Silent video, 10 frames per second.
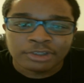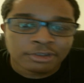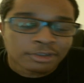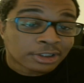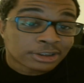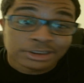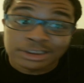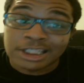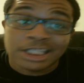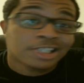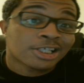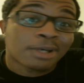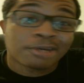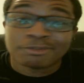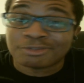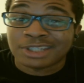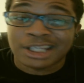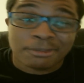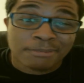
You know, cause he ain't dropped album for like